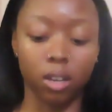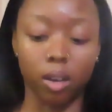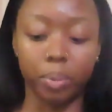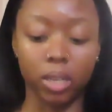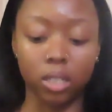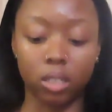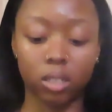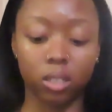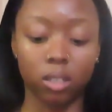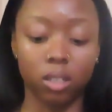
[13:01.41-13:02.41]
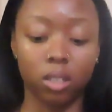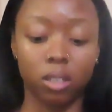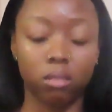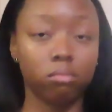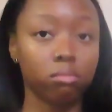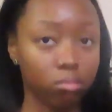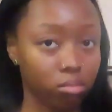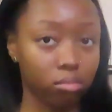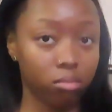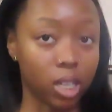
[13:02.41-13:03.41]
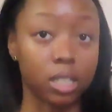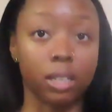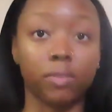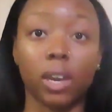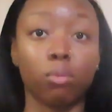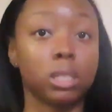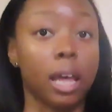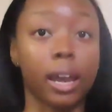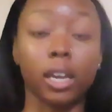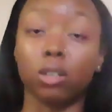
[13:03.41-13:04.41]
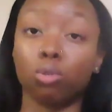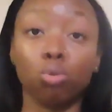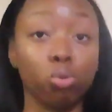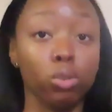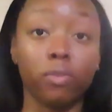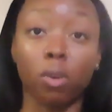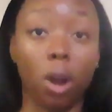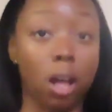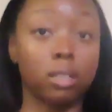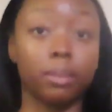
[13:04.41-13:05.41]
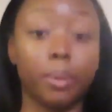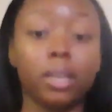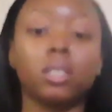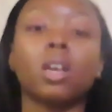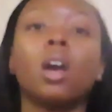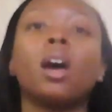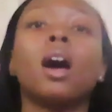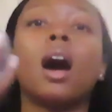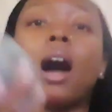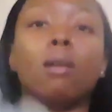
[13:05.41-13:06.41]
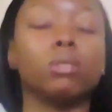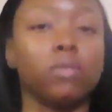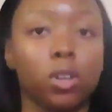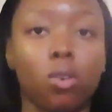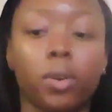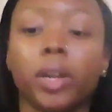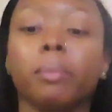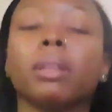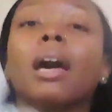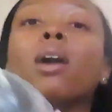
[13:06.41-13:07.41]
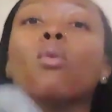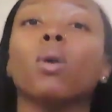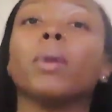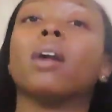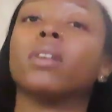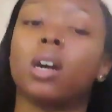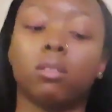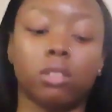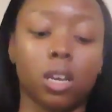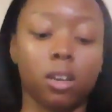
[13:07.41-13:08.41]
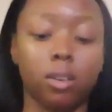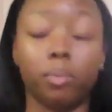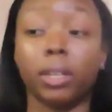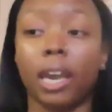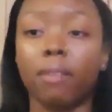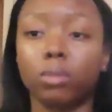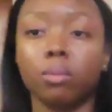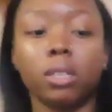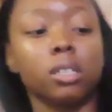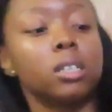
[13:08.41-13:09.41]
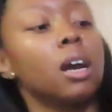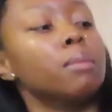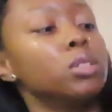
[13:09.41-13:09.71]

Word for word: a piece. Cause if they was like two, three, four dollars a piece, I was gonna go in there and be like, where my avocados at? But they gave them to me this time,